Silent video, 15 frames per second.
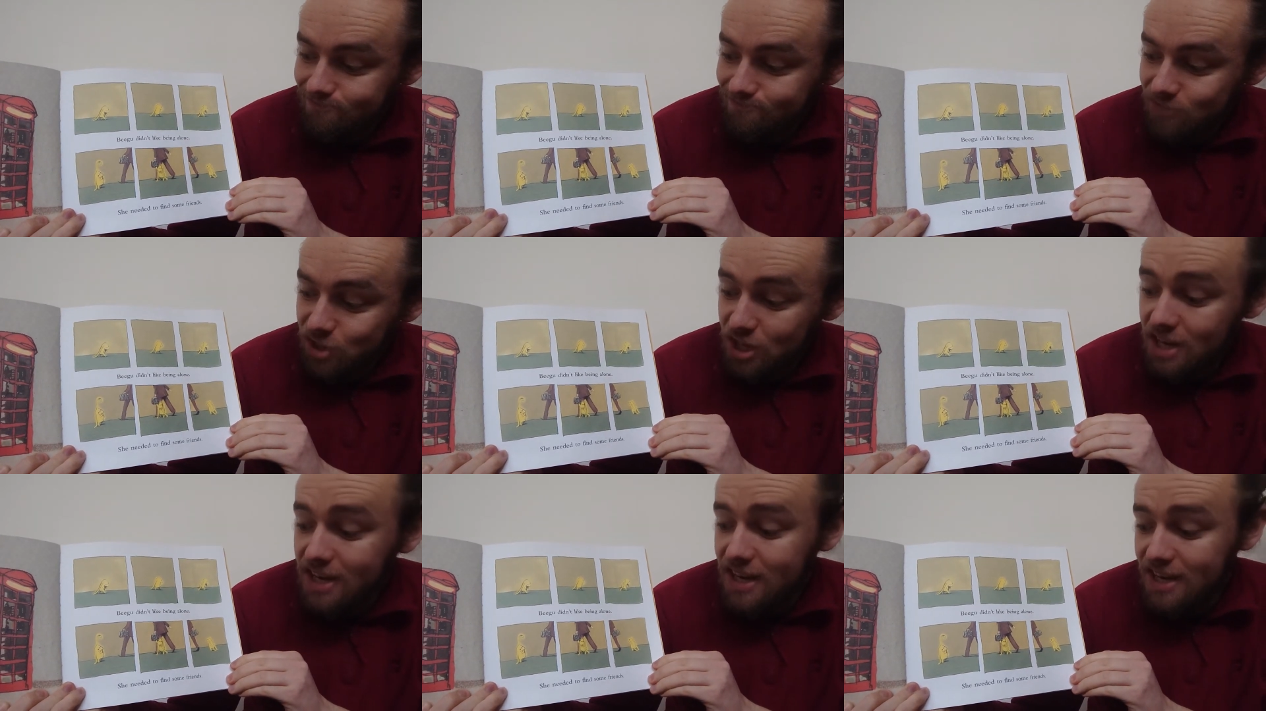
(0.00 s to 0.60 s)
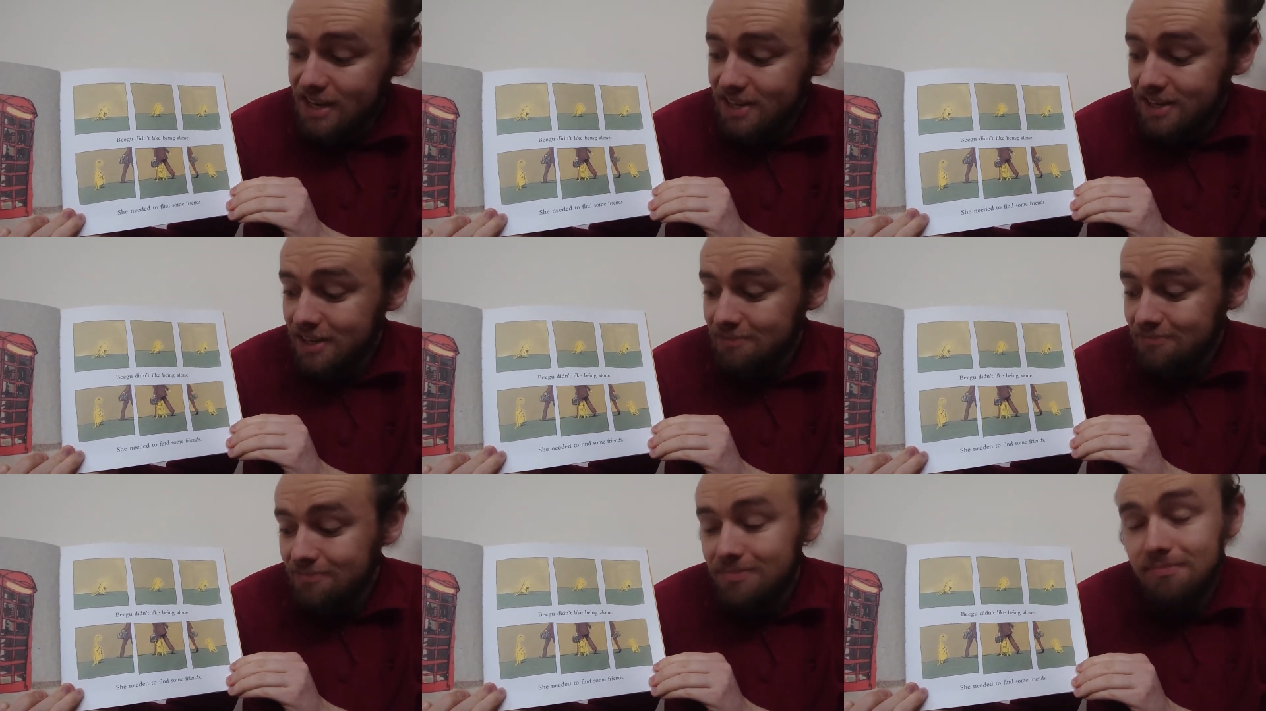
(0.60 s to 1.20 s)
She needed
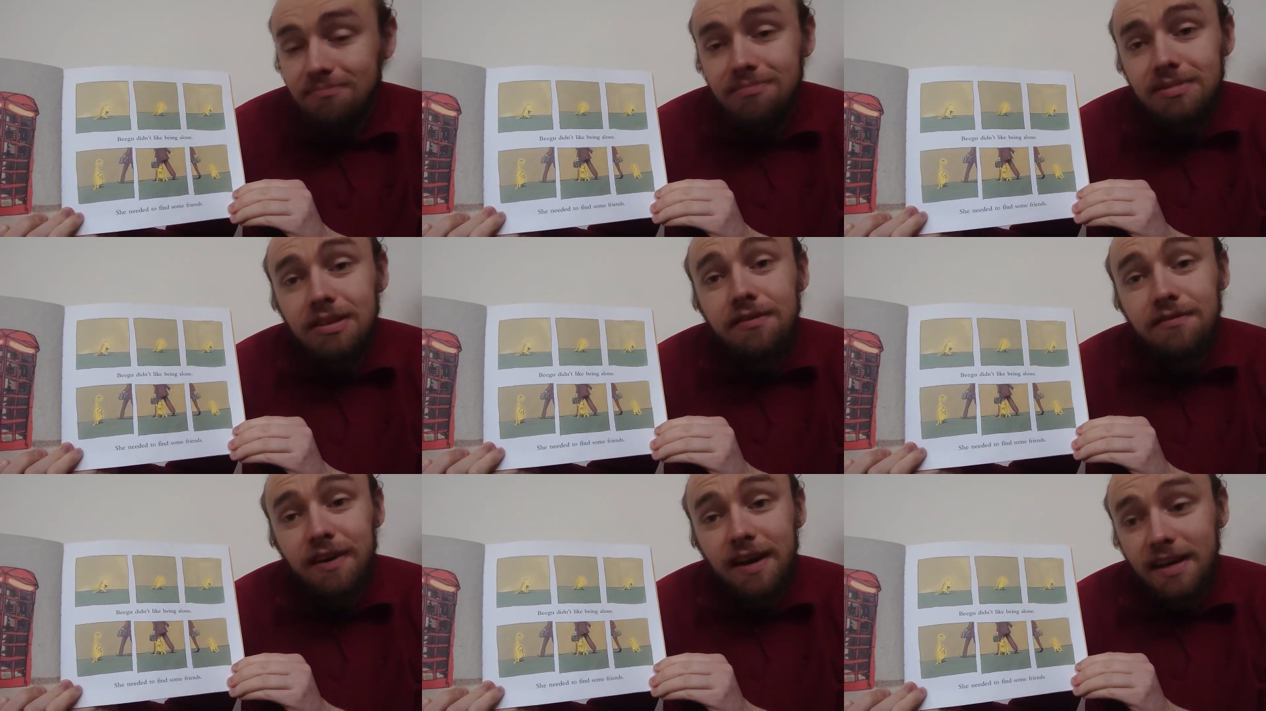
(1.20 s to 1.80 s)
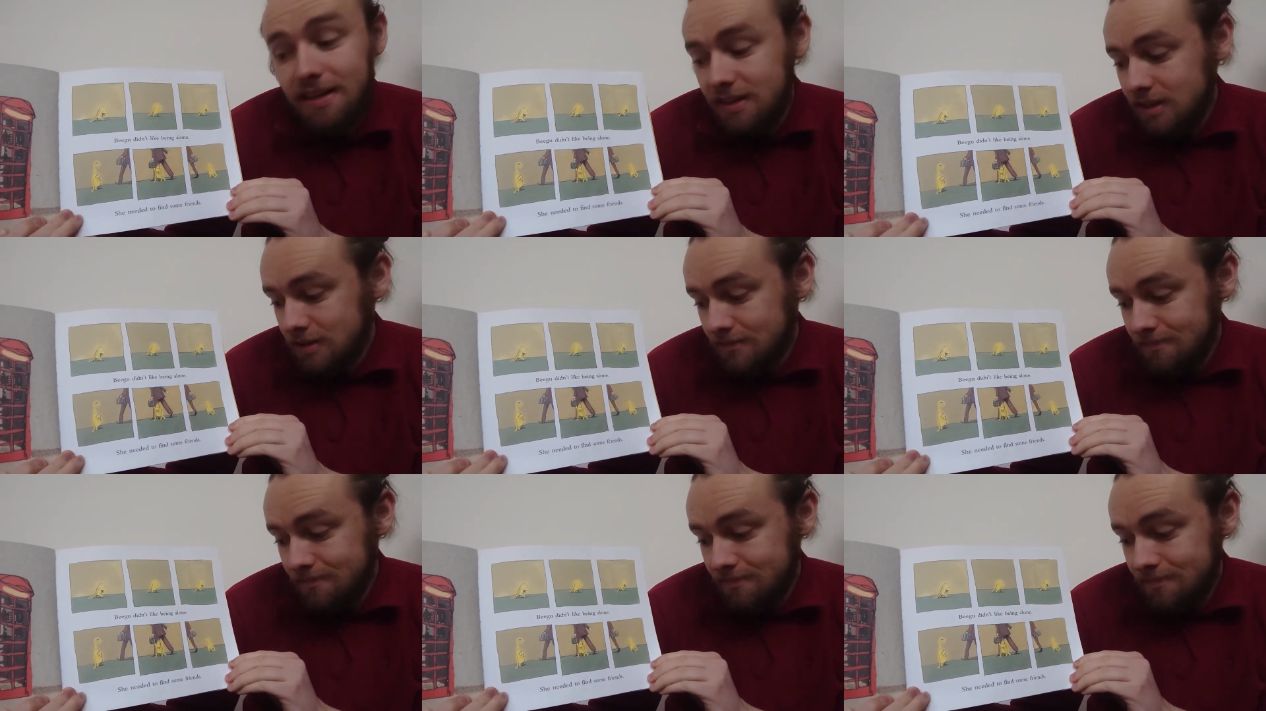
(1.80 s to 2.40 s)
to find
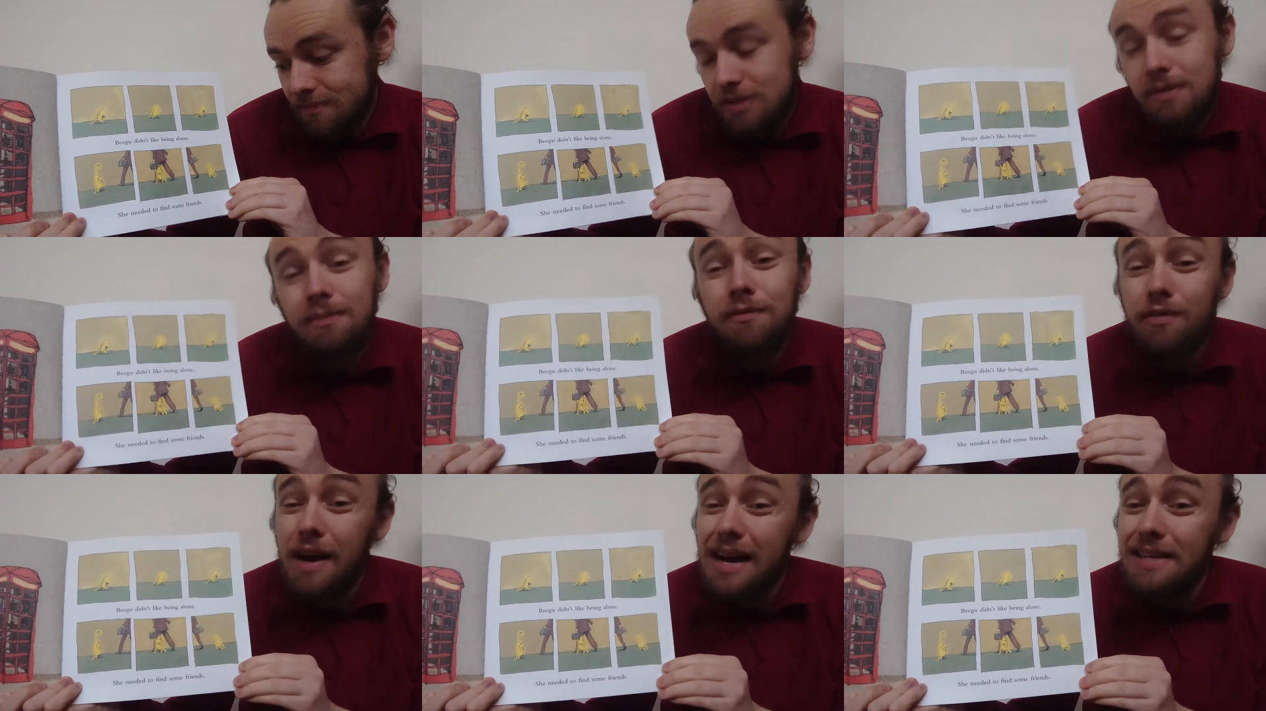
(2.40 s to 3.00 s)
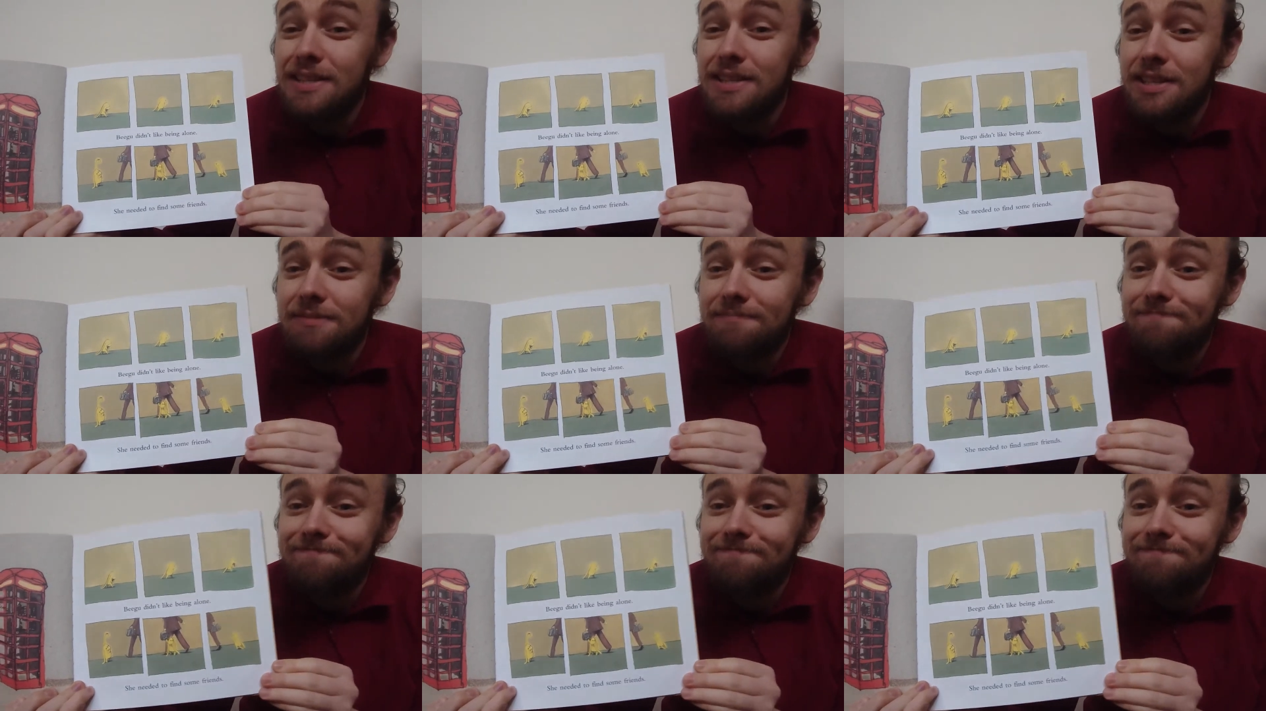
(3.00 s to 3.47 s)
some friends.